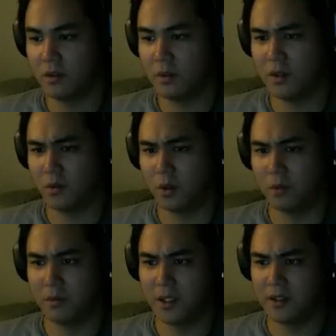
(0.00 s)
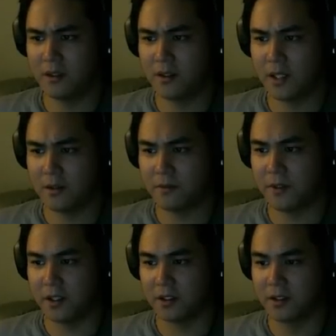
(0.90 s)
What room? This is an
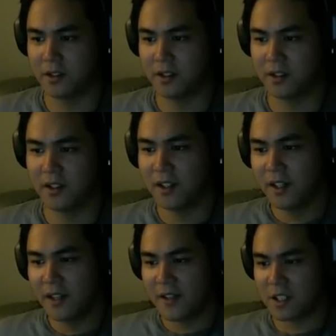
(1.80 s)
outfield.